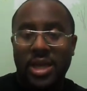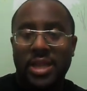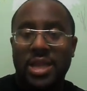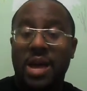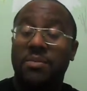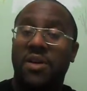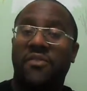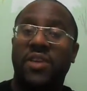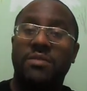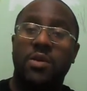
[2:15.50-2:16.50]
Now, my
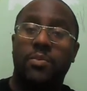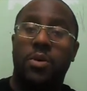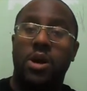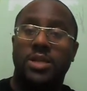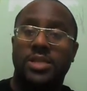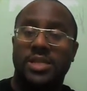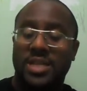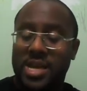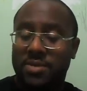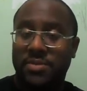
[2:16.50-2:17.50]
favorite parts of this
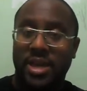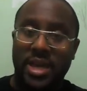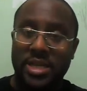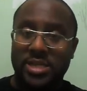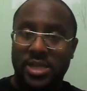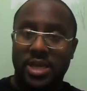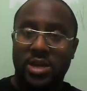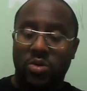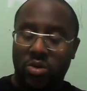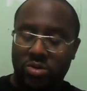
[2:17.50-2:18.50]
album that gets in the
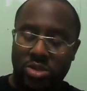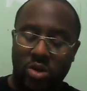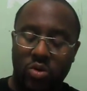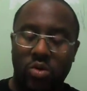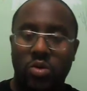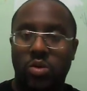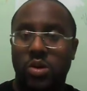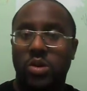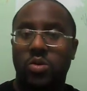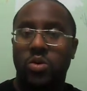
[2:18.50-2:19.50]

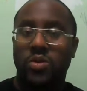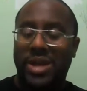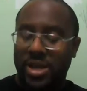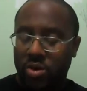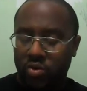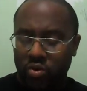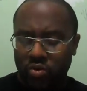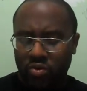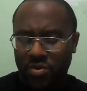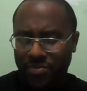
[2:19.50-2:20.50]
quote-unquote in the groove,